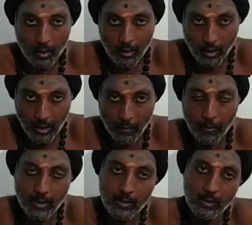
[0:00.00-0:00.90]

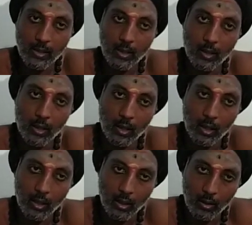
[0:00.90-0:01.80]
anybody is there,
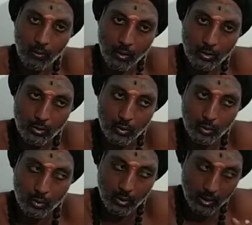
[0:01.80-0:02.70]
wants
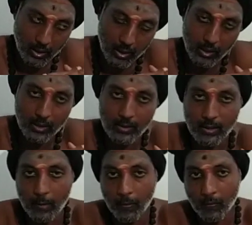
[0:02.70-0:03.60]
to clear
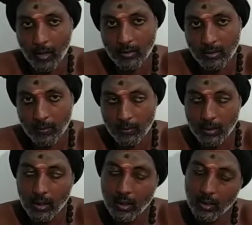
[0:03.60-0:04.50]
this type of concept,